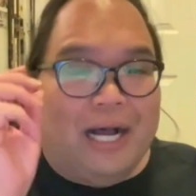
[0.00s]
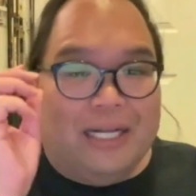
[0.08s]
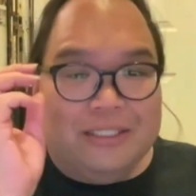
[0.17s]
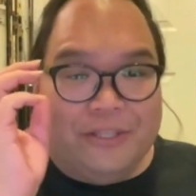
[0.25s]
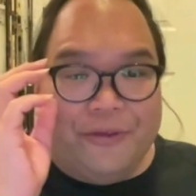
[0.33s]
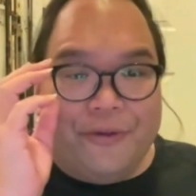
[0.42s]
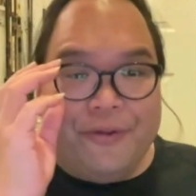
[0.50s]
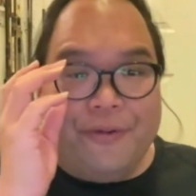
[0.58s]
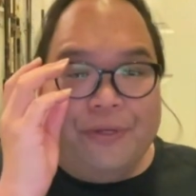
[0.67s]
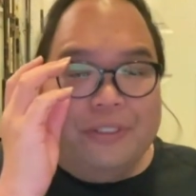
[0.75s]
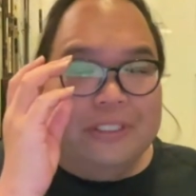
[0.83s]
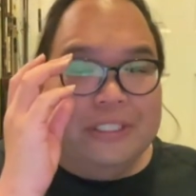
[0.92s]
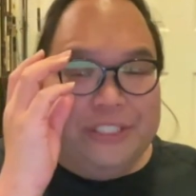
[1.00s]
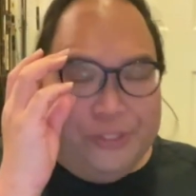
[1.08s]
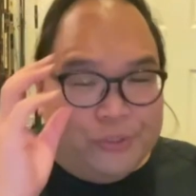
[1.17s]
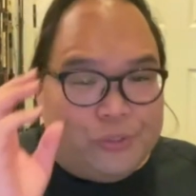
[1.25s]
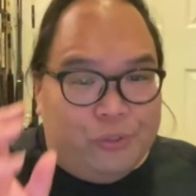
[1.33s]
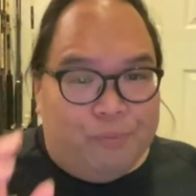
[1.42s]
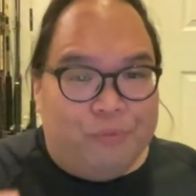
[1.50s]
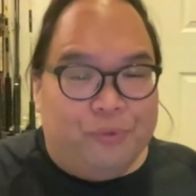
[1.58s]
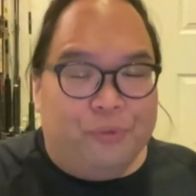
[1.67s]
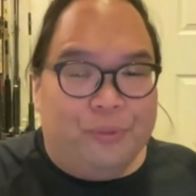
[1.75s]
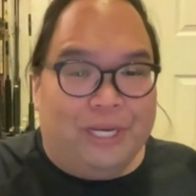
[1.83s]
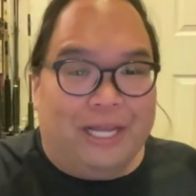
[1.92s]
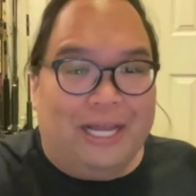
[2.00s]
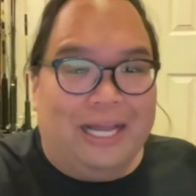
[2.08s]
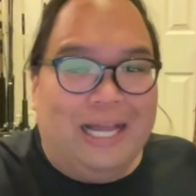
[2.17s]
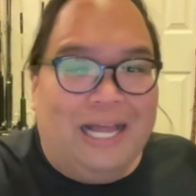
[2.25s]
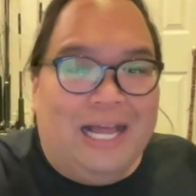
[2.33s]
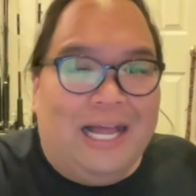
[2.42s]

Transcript: under the new Kumu Hula